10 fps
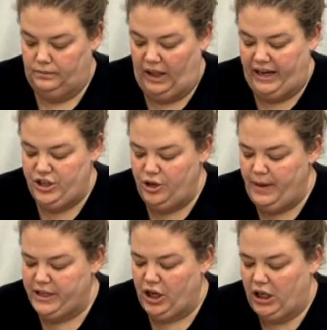Last year,
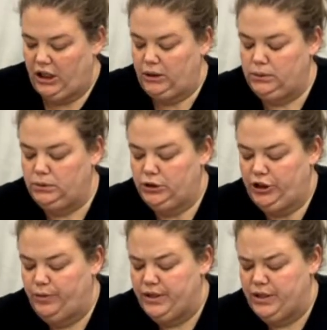my daughter,
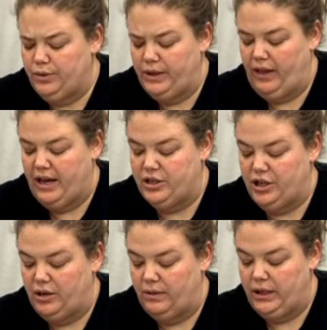she was 3 last
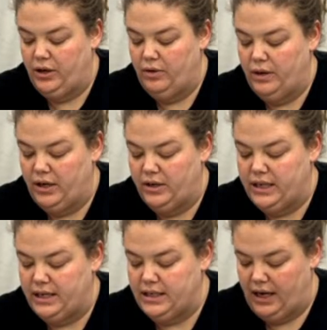year, wouldn't go near
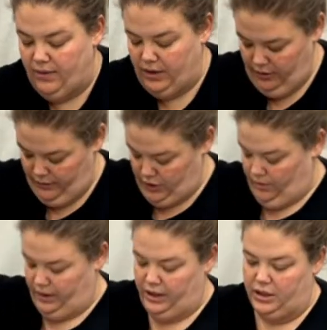Santa. I wonder if she
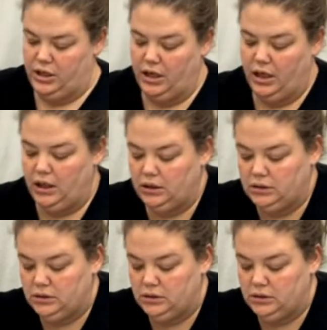would this year.